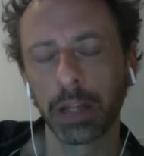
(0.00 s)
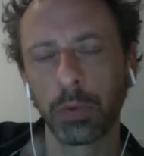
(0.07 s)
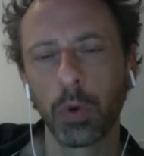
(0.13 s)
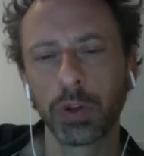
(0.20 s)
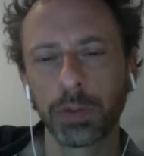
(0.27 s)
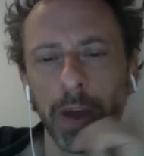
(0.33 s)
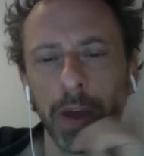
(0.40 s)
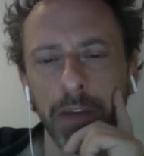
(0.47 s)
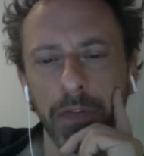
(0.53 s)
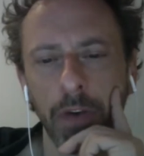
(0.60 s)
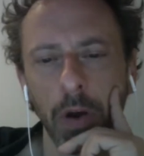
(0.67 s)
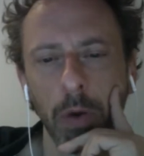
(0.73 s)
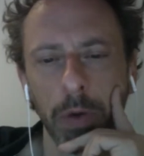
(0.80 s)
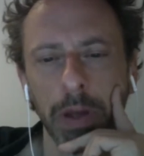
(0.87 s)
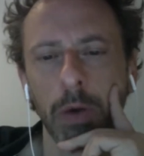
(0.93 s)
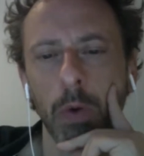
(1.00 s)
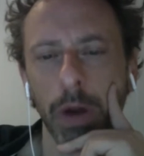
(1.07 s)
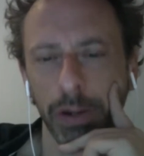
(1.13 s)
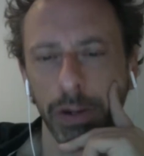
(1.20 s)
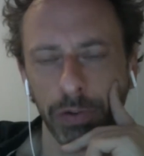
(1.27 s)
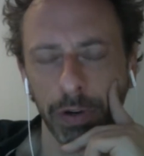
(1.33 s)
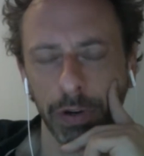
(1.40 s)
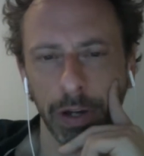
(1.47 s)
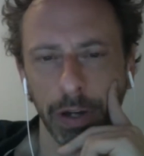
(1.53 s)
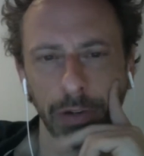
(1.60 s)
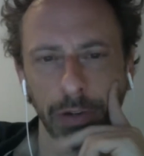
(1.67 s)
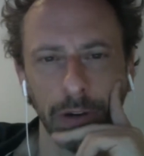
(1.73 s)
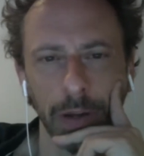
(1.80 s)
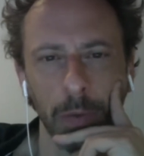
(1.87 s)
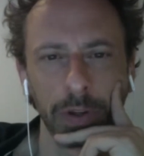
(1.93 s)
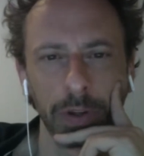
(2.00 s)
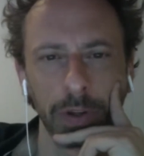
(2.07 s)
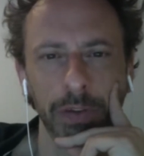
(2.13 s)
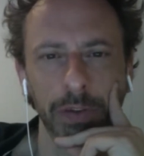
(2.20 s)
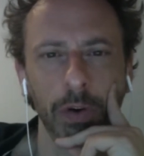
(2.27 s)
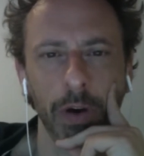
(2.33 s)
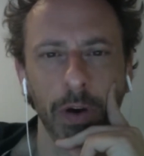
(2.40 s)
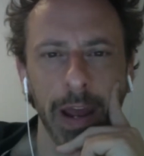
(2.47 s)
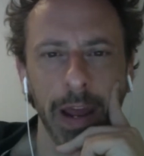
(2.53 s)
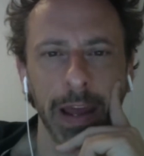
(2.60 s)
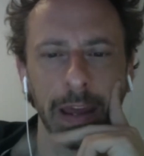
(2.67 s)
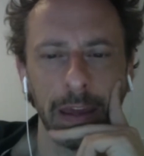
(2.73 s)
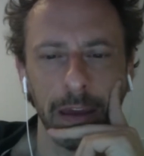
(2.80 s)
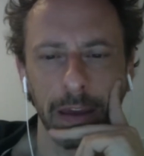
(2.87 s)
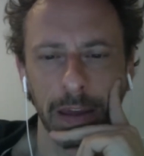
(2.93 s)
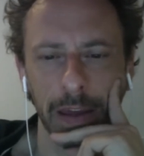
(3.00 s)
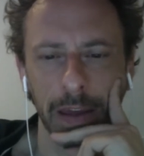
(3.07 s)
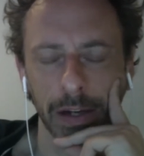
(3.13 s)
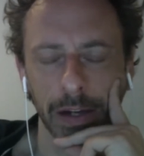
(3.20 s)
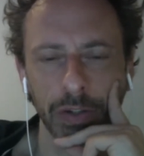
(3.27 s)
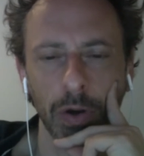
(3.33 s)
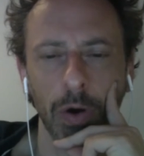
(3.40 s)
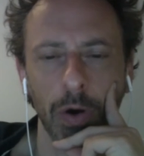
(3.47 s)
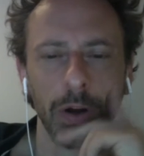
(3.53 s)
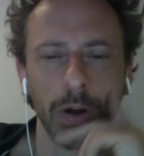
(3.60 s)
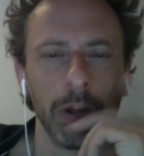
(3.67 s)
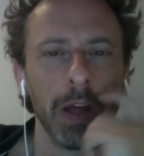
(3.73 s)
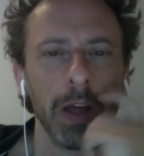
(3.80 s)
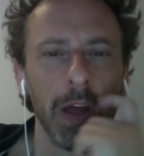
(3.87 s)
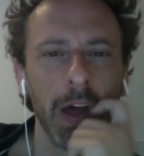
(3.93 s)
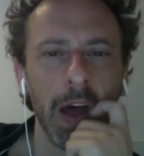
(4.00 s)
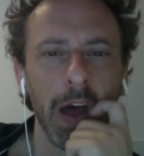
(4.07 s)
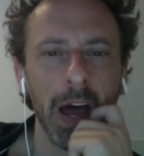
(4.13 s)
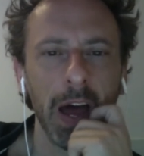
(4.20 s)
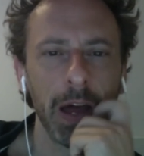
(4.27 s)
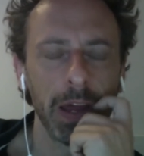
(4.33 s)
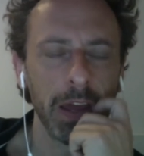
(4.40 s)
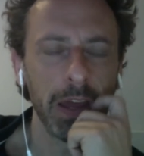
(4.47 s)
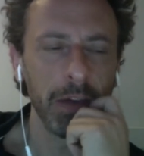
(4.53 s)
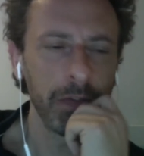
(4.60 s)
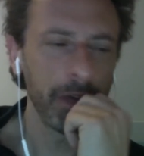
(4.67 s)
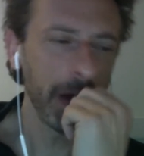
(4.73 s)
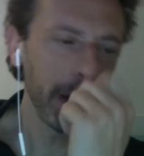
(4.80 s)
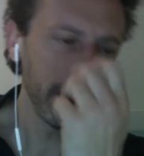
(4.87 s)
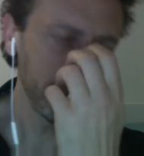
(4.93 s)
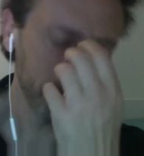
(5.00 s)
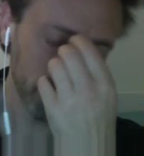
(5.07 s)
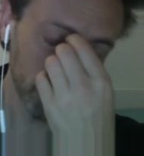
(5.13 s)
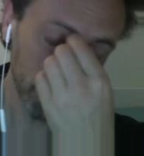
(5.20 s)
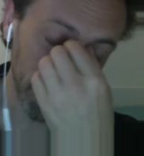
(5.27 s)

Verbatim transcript: was my following question actually. What is yeah. your ranking here? So, uh, if I have to